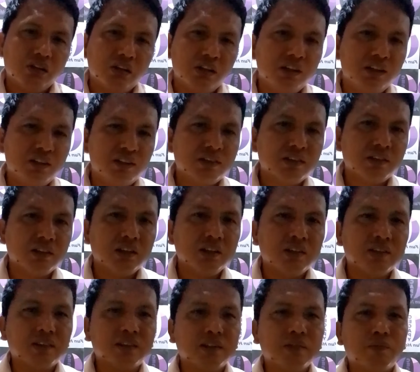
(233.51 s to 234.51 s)

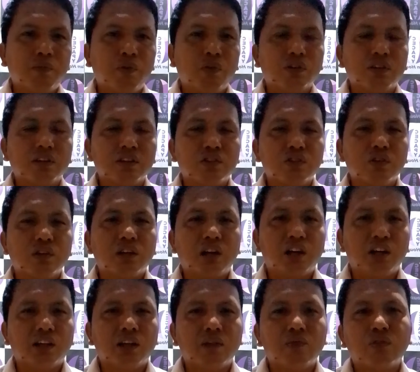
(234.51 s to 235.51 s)
it's important to
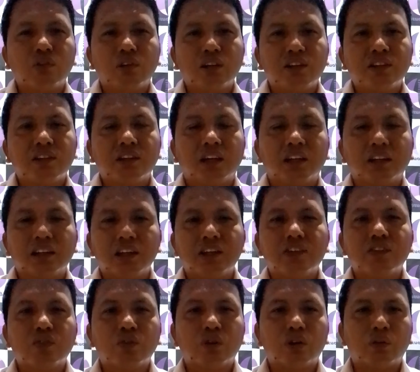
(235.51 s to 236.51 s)
encourage them to listen at
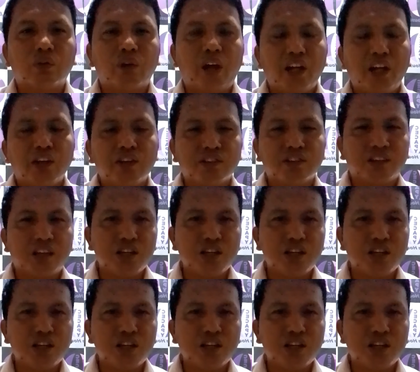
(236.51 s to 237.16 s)
least to a radio